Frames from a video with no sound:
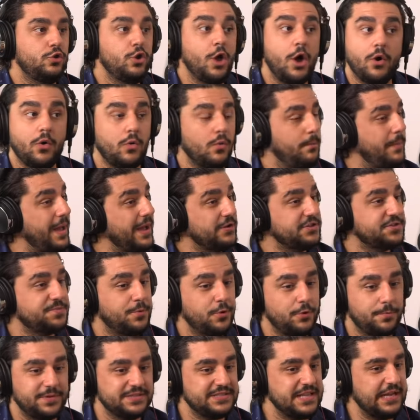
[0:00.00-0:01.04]
No, mouse
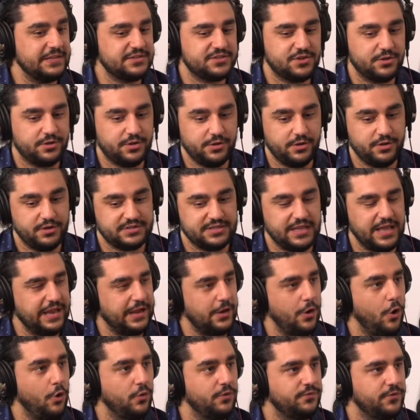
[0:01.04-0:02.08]
poop is not circular. It's
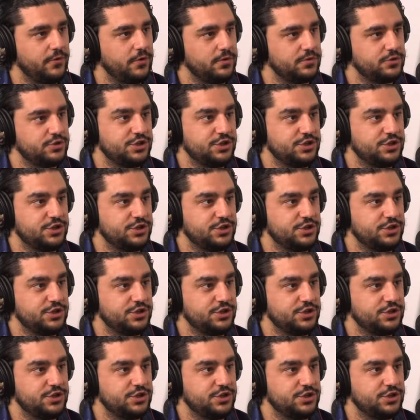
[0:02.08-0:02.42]
like oh, it's like